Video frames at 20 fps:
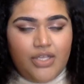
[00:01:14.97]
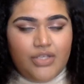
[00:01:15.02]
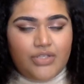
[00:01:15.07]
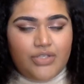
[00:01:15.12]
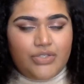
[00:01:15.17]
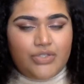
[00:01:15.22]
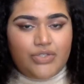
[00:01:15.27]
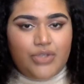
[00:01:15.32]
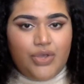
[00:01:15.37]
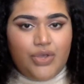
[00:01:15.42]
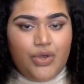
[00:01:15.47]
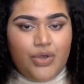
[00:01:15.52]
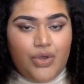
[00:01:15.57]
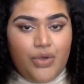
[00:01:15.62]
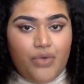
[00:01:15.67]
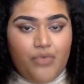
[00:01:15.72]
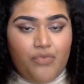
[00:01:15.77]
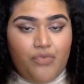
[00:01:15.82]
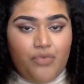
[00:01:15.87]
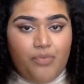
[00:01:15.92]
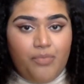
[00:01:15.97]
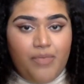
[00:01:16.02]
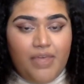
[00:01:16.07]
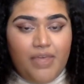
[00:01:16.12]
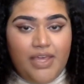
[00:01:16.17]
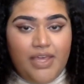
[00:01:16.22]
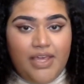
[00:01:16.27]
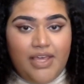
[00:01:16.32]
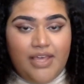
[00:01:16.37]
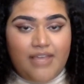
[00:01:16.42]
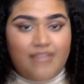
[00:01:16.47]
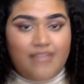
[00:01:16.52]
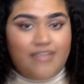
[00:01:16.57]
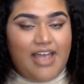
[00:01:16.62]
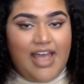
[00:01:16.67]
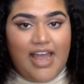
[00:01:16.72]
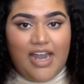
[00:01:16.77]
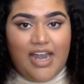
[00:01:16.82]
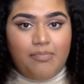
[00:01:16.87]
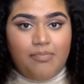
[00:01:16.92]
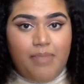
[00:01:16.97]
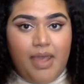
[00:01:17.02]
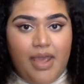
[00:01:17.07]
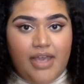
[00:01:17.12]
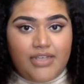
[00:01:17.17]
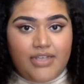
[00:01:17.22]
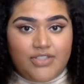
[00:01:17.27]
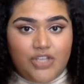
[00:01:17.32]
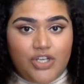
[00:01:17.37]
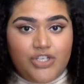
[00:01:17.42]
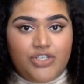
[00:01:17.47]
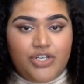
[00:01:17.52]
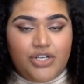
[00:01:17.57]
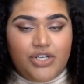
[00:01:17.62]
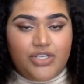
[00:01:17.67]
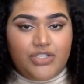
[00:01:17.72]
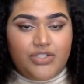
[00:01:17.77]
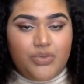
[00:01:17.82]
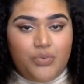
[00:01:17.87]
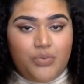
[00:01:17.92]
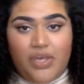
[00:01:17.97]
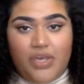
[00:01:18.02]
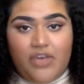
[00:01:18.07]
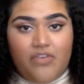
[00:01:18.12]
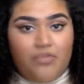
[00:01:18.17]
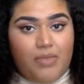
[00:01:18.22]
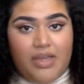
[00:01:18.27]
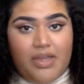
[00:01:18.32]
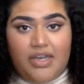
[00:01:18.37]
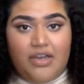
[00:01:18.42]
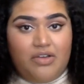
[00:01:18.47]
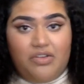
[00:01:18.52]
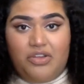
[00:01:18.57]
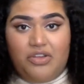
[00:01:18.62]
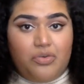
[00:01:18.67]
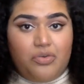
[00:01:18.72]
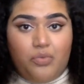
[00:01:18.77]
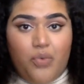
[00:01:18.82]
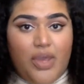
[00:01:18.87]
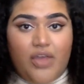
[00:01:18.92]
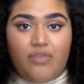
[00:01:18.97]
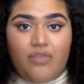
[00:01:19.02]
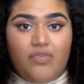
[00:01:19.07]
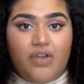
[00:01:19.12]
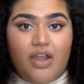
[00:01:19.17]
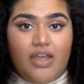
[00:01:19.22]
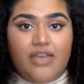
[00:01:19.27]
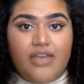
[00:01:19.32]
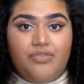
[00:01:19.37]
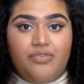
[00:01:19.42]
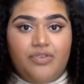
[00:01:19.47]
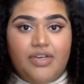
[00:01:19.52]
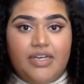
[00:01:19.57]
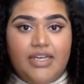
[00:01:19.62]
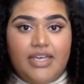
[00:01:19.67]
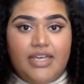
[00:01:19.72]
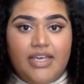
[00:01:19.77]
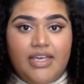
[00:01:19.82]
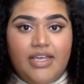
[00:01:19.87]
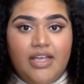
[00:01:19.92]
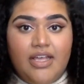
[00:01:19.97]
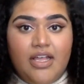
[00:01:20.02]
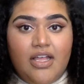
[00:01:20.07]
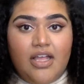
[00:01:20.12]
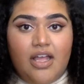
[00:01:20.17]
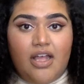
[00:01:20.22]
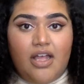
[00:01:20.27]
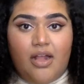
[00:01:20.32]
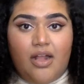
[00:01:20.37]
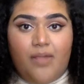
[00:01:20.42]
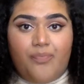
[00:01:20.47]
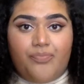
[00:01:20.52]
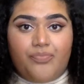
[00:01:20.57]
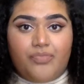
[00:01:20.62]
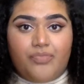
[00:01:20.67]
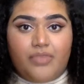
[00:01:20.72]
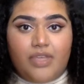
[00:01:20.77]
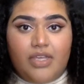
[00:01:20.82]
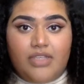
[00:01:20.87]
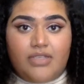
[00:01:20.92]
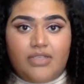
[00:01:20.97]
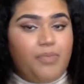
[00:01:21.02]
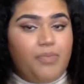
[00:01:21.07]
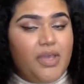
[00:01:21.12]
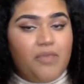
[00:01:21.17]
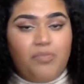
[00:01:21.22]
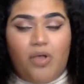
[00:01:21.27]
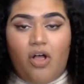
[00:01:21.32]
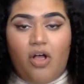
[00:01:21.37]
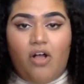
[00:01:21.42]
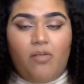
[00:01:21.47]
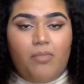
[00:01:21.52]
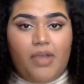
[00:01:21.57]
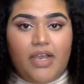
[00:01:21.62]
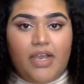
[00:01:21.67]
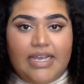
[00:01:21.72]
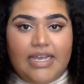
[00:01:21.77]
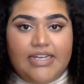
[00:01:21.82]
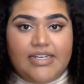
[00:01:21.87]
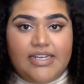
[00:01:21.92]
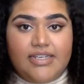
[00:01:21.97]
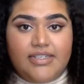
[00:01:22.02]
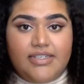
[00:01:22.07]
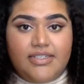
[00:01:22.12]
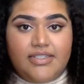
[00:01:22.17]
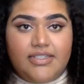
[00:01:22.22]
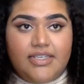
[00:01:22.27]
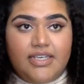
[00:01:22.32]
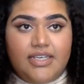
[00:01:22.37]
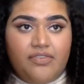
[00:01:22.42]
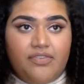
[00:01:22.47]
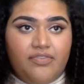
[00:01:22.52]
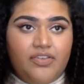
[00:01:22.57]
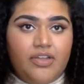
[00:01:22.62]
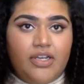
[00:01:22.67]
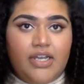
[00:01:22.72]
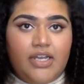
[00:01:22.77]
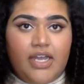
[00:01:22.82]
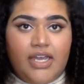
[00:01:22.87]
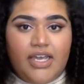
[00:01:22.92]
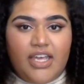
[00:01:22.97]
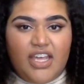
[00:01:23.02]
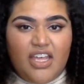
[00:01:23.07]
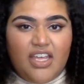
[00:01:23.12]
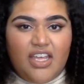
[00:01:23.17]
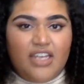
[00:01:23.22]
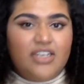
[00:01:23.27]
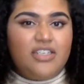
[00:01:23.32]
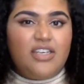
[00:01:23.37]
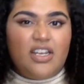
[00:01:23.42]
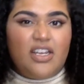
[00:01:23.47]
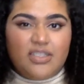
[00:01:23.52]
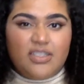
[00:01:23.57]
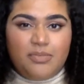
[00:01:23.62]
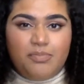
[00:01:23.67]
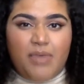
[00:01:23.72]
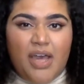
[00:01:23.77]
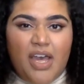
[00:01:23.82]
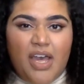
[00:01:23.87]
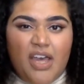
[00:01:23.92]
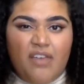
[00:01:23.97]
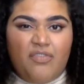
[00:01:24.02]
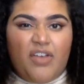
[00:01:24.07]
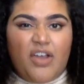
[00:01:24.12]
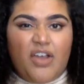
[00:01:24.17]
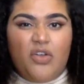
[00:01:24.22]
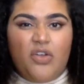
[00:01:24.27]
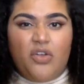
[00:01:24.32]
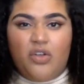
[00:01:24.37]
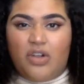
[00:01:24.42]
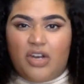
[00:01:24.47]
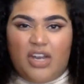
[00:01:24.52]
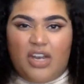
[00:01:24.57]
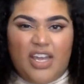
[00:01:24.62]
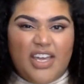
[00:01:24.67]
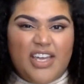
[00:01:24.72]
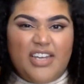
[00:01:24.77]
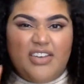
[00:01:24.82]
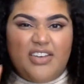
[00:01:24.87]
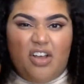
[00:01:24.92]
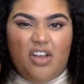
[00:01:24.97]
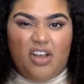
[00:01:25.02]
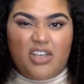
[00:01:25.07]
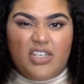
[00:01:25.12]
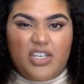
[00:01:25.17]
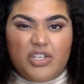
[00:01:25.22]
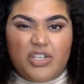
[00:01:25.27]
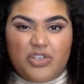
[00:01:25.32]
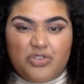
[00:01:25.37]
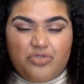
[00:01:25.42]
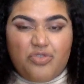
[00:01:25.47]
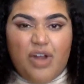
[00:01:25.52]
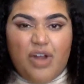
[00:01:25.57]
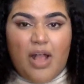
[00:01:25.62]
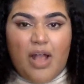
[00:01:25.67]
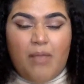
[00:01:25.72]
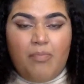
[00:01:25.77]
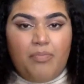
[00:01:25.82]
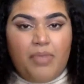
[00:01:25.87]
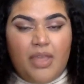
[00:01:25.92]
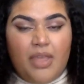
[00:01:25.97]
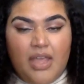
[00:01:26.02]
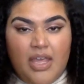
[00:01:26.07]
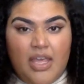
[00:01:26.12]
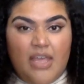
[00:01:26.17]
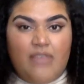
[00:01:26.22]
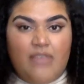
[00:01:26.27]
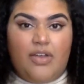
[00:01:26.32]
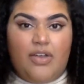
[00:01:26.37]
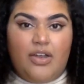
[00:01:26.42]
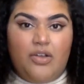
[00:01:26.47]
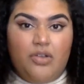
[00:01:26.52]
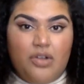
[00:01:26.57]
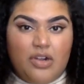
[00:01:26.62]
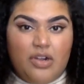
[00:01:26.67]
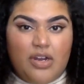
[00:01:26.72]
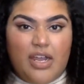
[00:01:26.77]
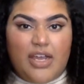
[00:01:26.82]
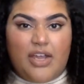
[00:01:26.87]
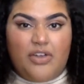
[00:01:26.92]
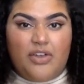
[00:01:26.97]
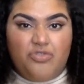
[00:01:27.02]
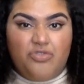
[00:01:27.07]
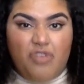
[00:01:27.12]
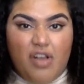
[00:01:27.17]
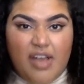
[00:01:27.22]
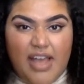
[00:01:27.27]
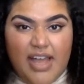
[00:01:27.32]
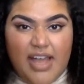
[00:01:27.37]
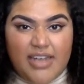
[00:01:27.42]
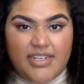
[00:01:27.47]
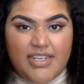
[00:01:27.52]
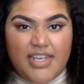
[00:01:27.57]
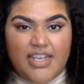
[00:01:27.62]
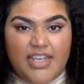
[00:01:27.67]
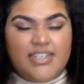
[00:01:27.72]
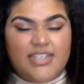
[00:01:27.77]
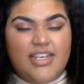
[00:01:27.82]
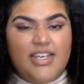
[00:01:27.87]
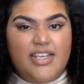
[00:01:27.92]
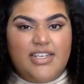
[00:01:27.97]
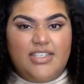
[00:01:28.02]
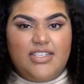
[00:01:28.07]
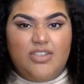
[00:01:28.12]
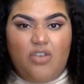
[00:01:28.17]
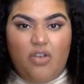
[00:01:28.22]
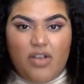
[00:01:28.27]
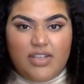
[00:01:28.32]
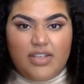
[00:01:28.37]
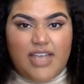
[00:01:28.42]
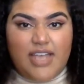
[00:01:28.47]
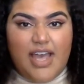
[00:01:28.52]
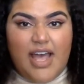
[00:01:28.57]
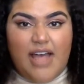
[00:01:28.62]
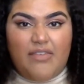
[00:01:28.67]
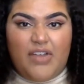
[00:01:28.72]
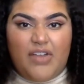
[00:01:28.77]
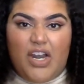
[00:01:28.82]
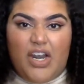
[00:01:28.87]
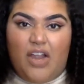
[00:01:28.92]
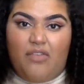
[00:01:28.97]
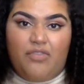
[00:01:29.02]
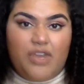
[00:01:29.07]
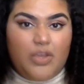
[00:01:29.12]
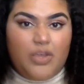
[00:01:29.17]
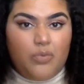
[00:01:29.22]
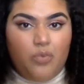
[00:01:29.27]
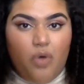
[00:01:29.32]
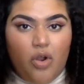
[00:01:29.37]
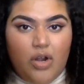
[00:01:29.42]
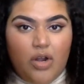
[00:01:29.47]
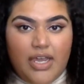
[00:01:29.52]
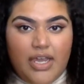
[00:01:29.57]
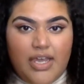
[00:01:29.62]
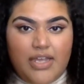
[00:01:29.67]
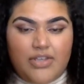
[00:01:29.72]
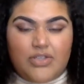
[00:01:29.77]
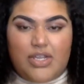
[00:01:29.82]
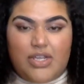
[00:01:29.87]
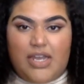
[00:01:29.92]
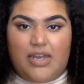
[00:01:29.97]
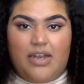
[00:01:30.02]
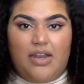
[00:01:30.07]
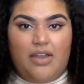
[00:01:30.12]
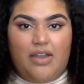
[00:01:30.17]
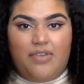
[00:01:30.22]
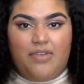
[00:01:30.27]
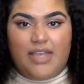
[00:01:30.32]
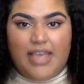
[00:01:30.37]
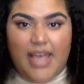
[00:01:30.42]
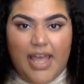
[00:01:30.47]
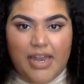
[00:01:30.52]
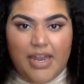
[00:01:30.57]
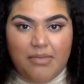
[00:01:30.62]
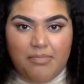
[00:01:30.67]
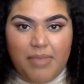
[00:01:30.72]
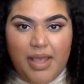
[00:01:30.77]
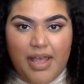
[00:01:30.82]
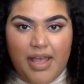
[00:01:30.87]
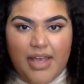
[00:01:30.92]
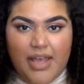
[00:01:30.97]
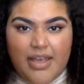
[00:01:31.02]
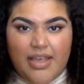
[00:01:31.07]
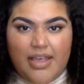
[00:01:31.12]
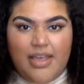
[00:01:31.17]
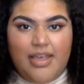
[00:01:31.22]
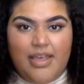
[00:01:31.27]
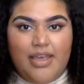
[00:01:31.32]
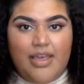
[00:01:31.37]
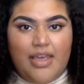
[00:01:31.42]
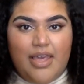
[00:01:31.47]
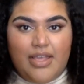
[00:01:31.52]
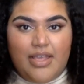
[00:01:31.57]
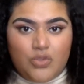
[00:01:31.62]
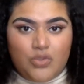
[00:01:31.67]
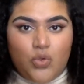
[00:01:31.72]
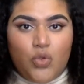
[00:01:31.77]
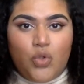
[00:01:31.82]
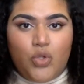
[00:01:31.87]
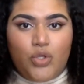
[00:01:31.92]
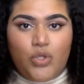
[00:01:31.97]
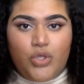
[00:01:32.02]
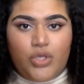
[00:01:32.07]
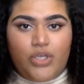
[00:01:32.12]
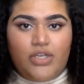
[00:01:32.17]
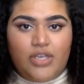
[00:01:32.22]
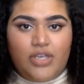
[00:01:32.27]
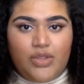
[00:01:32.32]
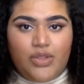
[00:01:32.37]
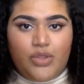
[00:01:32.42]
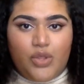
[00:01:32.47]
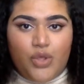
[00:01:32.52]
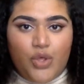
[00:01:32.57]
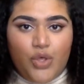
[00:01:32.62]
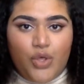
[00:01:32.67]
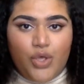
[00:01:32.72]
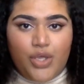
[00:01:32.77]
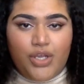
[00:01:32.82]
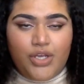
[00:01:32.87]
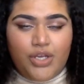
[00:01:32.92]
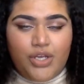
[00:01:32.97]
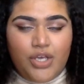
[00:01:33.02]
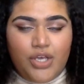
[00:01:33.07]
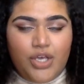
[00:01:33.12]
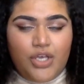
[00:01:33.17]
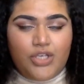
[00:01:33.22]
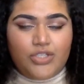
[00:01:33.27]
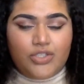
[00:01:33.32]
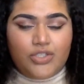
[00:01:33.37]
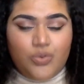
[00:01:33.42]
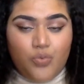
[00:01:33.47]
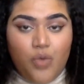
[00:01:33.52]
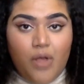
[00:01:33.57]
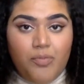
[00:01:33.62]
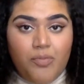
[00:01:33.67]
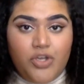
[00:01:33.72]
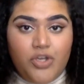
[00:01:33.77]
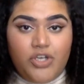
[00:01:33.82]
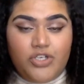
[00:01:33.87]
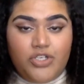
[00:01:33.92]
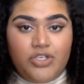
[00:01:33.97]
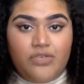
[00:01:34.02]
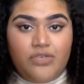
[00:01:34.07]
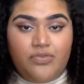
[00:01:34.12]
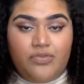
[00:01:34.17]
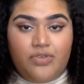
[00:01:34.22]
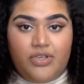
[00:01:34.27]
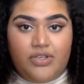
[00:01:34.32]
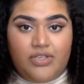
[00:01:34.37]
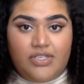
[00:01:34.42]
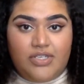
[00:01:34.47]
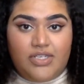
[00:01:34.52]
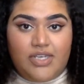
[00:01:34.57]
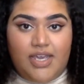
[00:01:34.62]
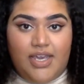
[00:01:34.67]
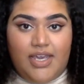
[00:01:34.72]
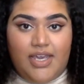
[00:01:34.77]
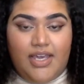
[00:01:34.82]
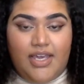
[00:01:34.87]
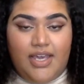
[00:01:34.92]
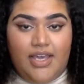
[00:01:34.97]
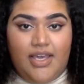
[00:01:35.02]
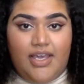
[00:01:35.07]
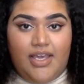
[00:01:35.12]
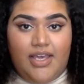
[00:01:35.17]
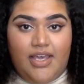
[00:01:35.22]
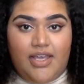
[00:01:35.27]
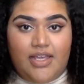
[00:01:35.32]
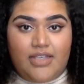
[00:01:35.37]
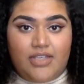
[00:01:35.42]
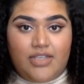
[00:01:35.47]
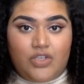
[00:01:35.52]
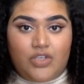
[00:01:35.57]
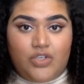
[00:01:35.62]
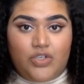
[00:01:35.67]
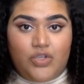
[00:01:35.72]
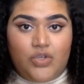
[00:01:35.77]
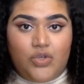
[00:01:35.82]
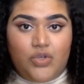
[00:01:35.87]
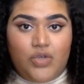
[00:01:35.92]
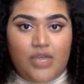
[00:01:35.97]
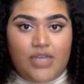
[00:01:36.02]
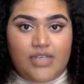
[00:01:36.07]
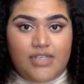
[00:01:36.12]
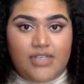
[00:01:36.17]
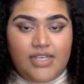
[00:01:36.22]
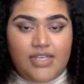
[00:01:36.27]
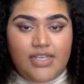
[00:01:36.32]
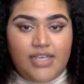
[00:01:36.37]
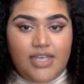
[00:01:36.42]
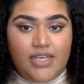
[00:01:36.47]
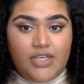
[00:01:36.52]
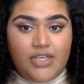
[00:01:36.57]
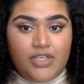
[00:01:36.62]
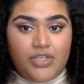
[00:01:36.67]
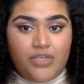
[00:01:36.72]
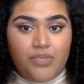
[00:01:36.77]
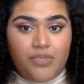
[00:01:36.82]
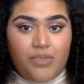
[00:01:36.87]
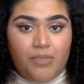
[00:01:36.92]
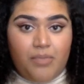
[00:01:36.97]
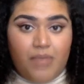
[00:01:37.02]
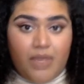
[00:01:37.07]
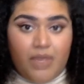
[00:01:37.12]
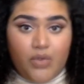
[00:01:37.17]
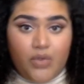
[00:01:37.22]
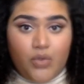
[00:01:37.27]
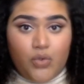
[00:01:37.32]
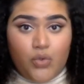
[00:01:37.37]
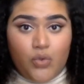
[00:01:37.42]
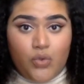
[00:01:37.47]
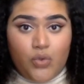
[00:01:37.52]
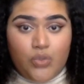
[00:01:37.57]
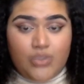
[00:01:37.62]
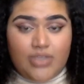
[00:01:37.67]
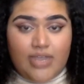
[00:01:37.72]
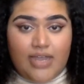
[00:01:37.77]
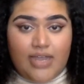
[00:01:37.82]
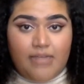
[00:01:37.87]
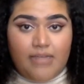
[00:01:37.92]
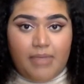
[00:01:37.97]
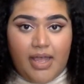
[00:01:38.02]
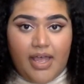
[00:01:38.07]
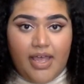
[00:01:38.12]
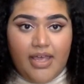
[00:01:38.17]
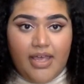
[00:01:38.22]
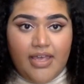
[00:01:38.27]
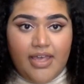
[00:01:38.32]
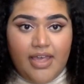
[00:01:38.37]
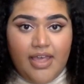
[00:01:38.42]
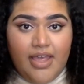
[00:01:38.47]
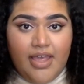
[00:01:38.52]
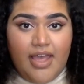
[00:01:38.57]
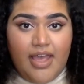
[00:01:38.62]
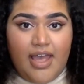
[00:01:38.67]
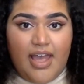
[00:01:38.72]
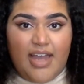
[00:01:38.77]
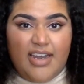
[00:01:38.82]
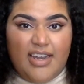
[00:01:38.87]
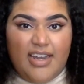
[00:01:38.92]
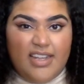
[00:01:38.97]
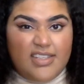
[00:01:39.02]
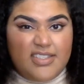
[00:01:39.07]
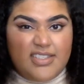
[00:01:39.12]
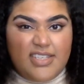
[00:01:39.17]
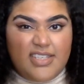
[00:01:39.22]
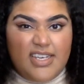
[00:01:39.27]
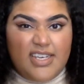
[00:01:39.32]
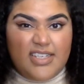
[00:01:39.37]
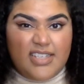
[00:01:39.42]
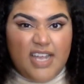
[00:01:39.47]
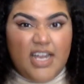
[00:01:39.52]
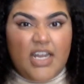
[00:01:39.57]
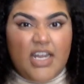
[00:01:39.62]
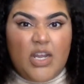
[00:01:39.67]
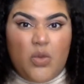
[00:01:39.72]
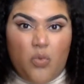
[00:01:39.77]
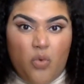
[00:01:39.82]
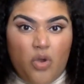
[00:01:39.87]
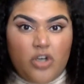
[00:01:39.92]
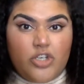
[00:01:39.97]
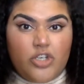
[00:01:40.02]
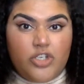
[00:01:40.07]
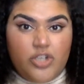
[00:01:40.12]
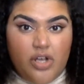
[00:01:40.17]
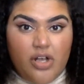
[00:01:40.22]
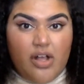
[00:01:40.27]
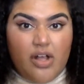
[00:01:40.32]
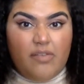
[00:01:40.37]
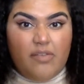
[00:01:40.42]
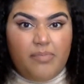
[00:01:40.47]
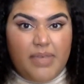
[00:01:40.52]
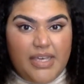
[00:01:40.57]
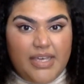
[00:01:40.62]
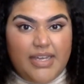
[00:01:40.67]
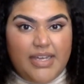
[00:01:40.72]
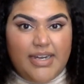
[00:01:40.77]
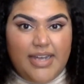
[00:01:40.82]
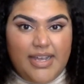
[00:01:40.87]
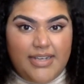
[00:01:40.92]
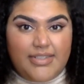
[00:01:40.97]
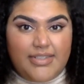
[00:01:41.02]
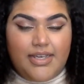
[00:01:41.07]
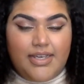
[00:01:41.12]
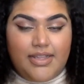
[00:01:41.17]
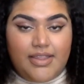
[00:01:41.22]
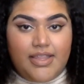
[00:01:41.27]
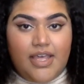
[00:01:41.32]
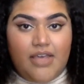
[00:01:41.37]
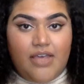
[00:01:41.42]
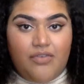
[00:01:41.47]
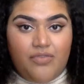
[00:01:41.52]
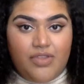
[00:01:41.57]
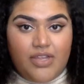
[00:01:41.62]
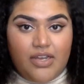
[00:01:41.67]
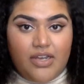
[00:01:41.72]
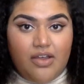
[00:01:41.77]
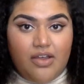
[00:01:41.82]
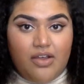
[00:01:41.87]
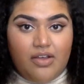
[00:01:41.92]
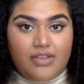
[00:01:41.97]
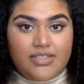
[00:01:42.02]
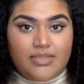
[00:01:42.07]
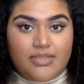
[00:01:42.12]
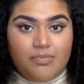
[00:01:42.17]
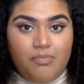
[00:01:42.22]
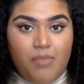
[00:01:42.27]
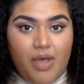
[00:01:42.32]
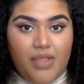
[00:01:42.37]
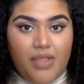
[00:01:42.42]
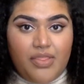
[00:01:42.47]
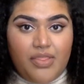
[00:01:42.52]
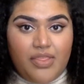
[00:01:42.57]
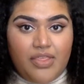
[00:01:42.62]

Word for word: So for me, handbags are just a way of my, you know, way of life really. Um, it's a big part of my identity. I feel like doesn't matter if I look like an utter tramp, if I look like a drug addict, as long as I have a lovely wallet and a lovely handbag, it's all good in the hood. So what I'm going to do for you today is to dig into my Michael Kors handbag and let's see exactly what junk I've been collecting in there for the last month.